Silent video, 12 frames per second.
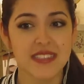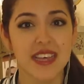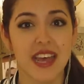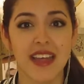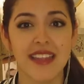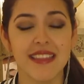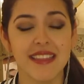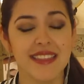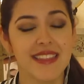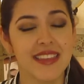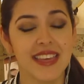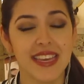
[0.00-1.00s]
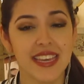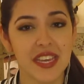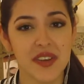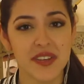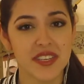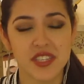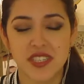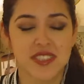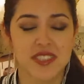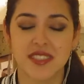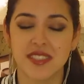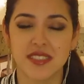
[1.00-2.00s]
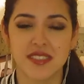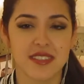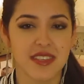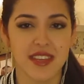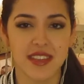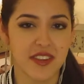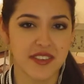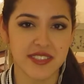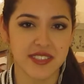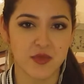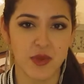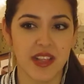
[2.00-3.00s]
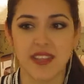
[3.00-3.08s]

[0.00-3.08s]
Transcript: And here she's just hilarious as well.